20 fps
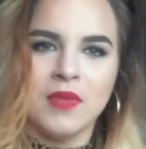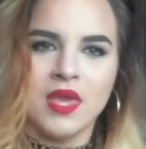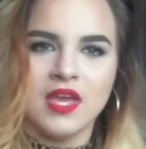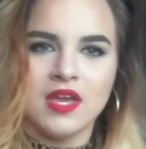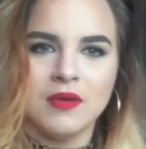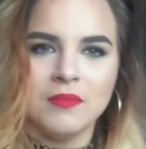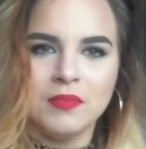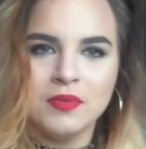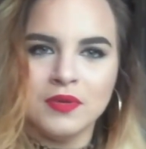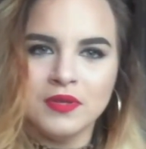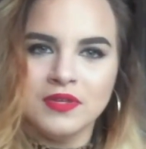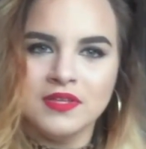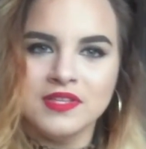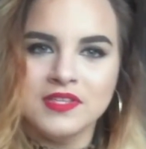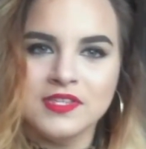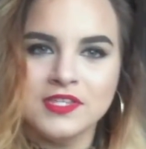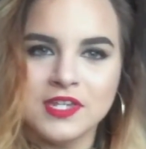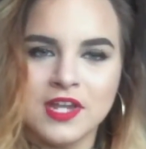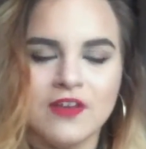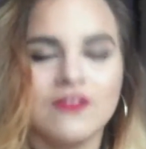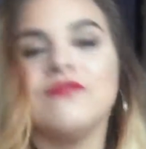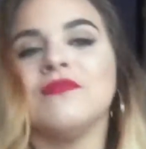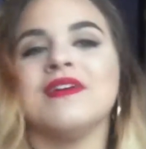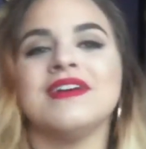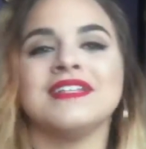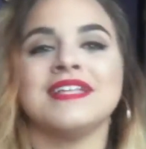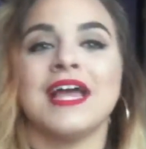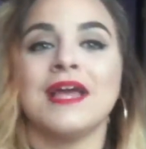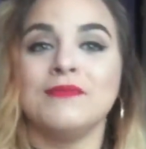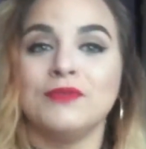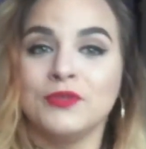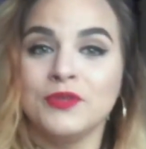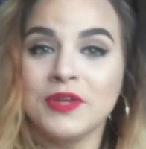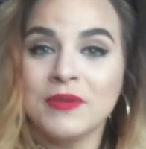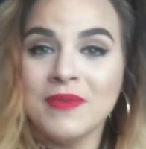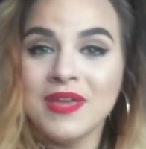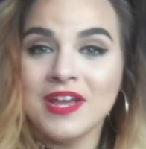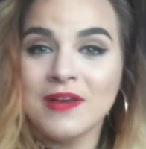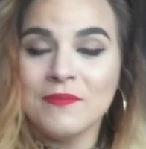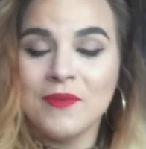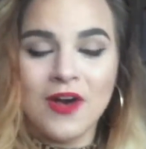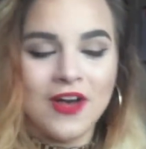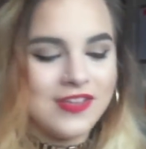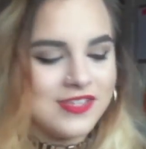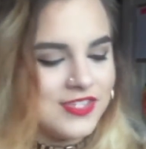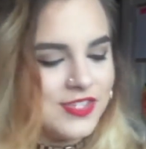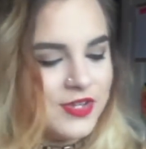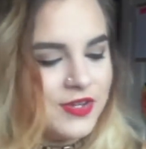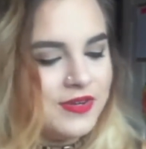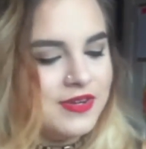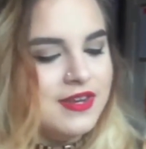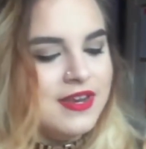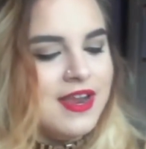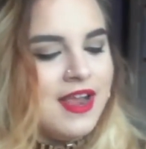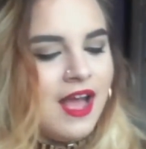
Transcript: makeup stuff because I am doing a makeup haul soon.